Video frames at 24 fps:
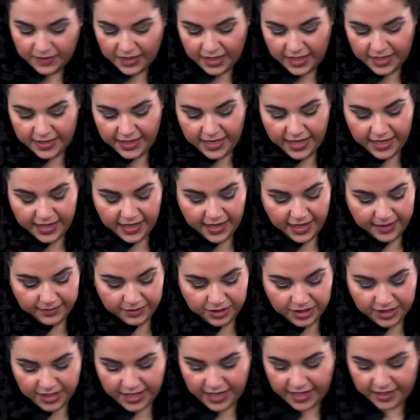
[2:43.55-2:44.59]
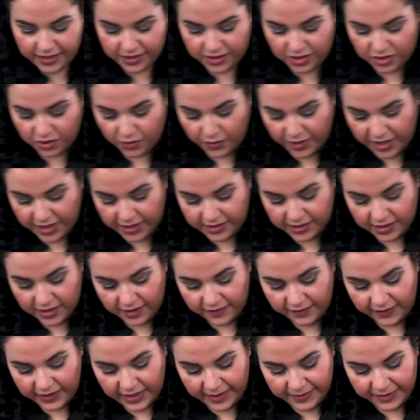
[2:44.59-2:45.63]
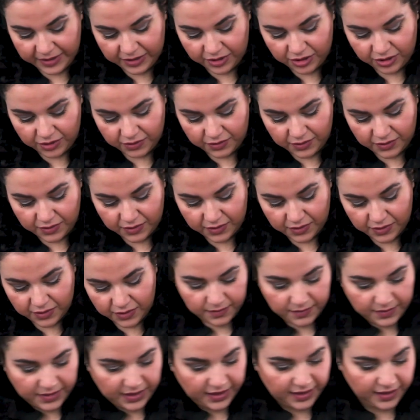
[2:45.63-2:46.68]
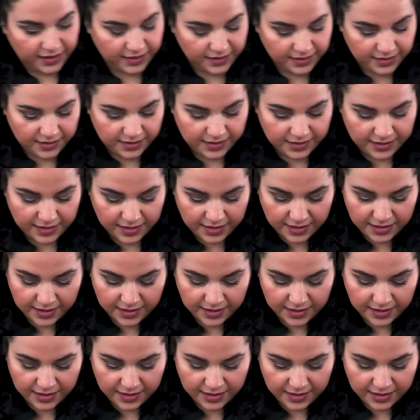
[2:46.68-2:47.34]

And then I'm just gonna add a squeeze of lemon juice because